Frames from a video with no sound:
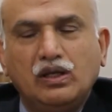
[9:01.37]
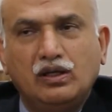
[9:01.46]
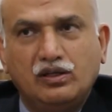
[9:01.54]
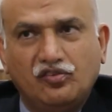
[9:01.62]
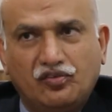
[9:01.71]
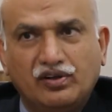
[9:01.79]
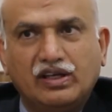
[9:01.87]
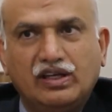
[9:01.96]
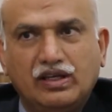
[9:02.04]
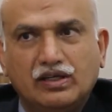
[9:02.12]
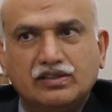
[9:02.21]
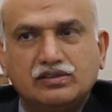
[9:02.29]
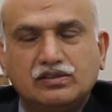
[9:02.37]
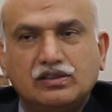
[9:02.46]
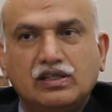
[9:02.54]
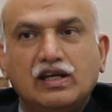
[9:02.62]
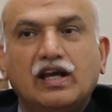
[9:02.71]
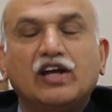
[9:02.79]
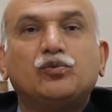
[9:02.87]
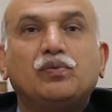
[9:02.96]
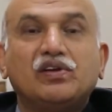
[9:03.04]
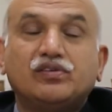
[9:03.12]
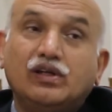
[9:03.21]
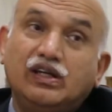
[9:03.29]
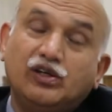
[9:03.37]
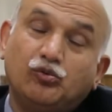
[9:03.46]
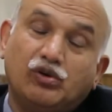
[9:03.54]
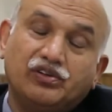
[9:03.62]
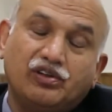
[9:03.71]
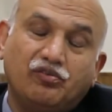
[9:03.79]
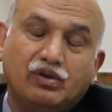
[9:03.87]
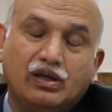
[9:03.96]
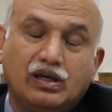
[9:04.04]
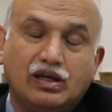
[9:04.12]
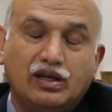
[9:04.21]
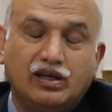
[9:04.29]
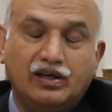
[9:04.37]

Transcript: different areas, and especially it was a